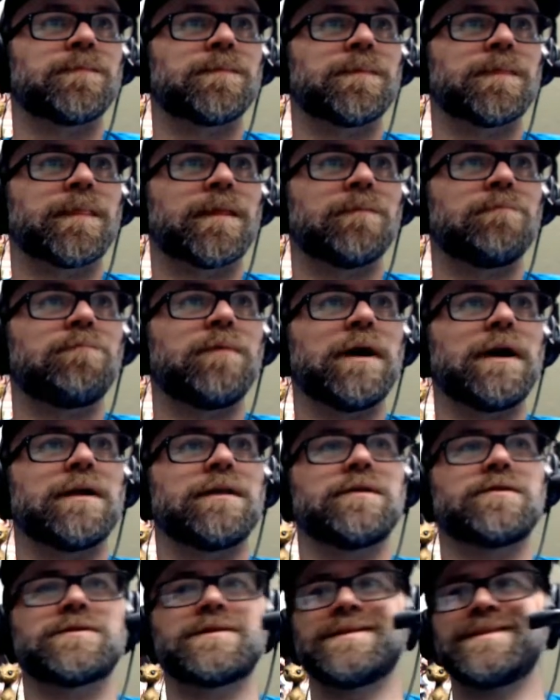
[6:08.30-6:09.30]
But
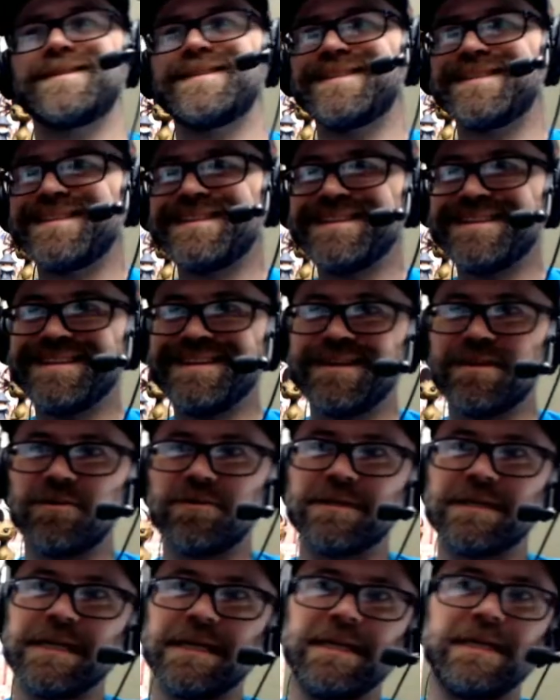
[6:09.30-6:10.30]
there's a little
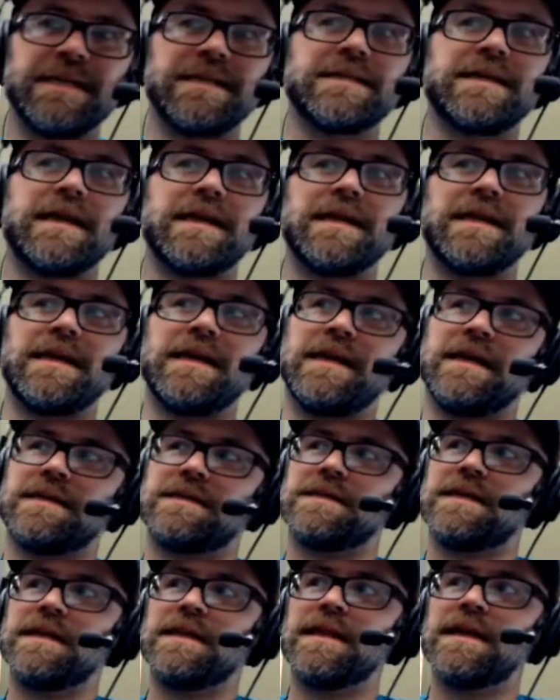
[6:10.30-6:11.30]
teeny tiny hiss,
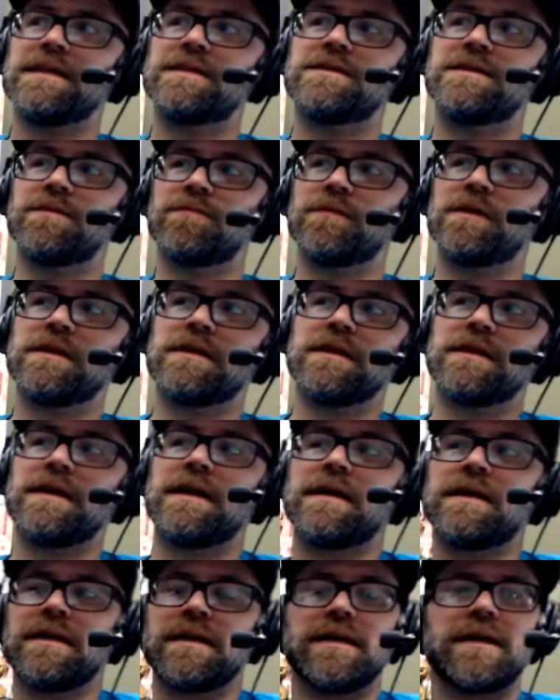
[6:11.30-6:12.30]
and that's something that I
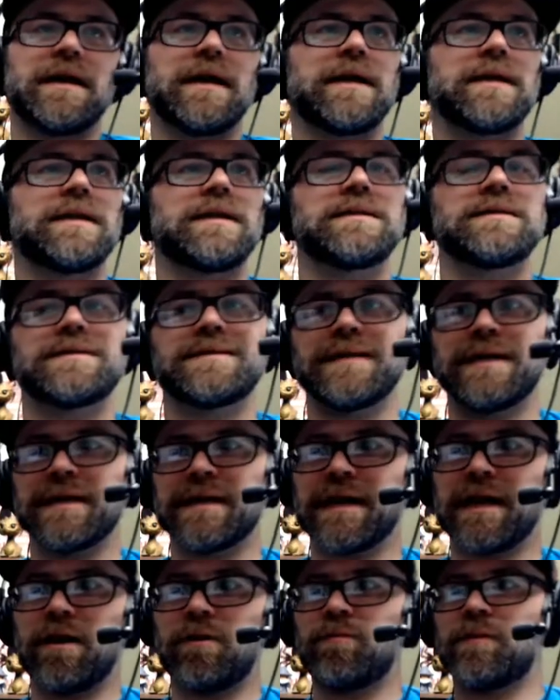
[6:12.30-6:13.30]
need to take
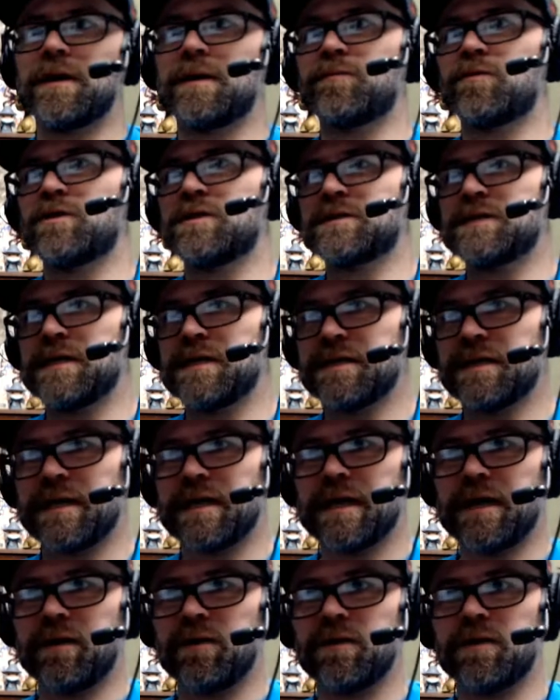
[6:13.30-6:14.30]
out, but I'm going to take that
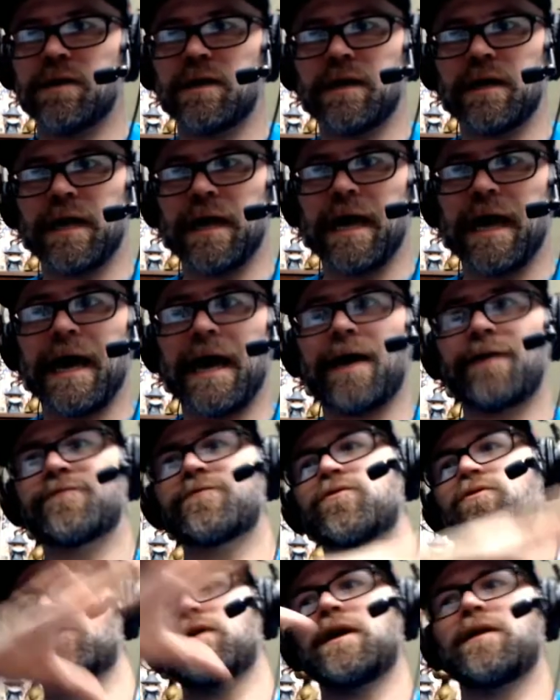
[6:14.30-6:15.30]
out
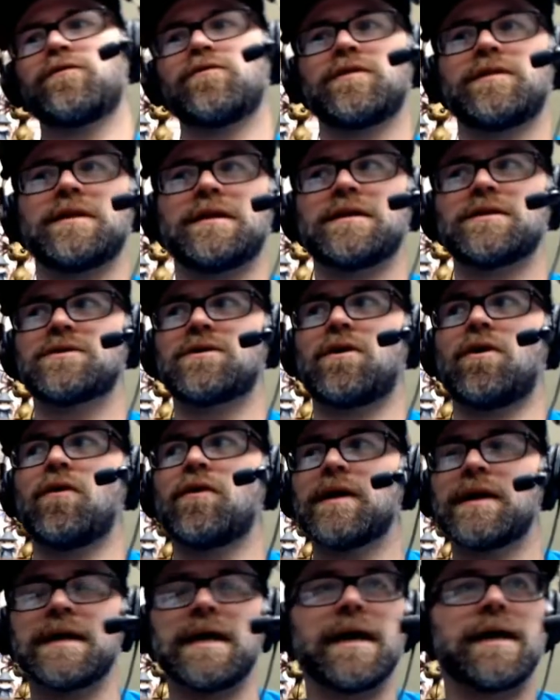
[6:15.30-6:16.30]
after everything is
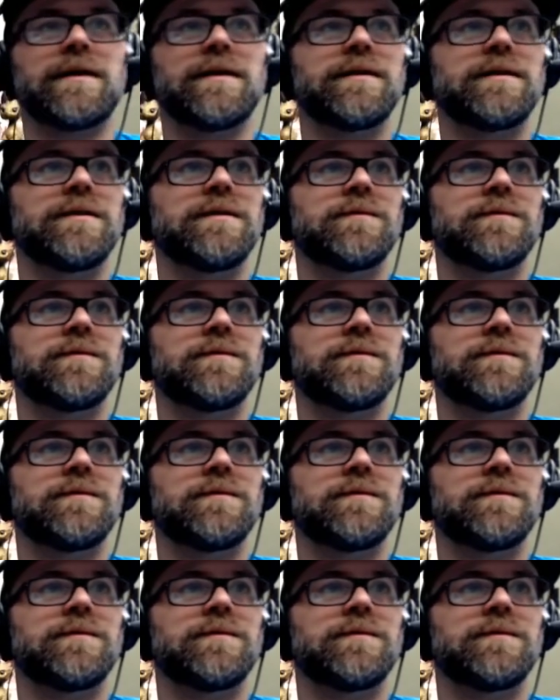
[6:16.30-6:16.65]
already edited.